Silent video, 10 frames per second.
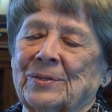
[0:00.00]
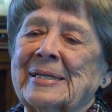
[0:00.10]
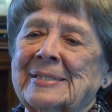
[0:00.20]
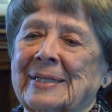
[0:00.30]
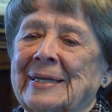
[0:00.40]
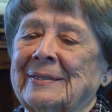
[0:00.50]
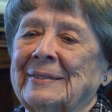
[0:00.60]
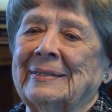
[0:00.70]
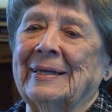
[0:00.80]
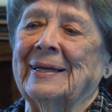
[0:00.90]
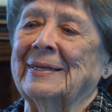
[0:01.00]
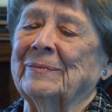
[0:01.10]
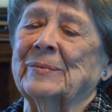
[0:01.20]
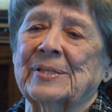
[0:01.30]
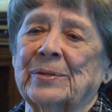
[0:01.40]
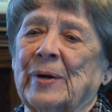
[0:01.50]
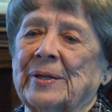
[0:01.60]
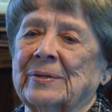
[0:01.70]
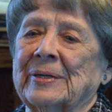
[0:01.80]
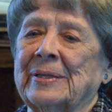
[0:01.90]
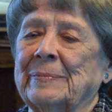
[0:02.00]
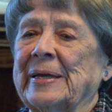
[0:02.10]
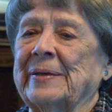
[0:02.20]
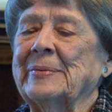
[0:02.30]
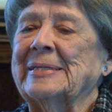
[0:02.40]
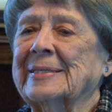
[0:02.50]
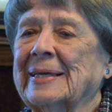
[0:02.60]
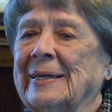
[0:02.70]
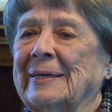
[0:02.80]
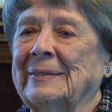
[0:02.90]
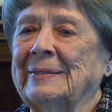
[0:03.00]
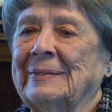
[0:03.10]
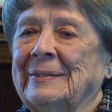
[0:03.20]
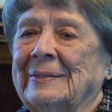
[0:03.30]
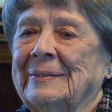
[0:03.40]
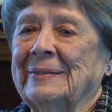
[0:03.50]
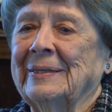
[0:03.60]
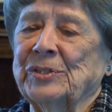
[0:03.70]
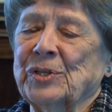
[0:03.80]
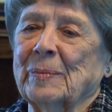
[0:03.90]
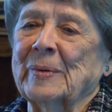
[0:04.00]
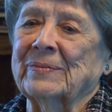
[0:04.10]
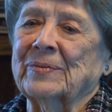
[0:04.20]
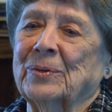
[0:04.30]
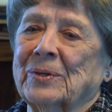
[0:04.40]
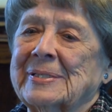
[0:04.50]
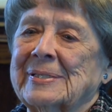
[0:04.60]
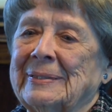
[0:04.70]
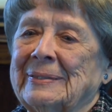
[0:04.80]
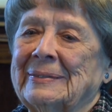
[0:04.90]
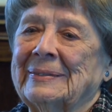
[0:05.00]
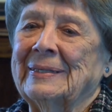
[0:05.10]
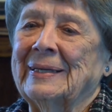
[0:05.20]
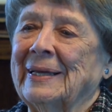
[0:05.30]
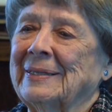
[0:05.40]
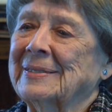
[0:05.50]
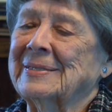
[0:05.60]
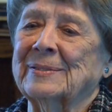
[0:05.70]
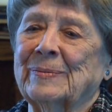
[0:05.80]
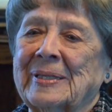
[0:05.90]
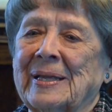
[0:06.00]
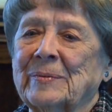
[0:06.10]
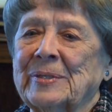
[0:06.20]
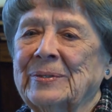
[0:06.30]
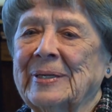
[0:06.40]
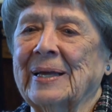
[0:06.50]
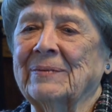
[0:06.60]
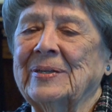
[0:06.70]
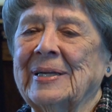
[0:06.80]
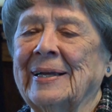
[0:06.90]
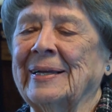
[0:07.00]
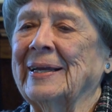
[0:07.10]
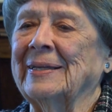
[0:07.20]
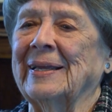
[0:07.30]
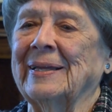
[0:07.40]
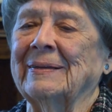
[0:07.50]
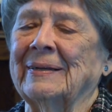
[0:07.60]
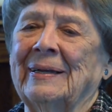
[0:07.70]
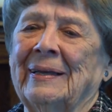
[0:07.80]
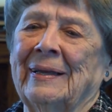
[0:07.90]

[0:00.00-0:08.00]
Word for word: translated, and it was the weather in the Bay of Biscay, in German, of course. And this is what they were doing every night, and they.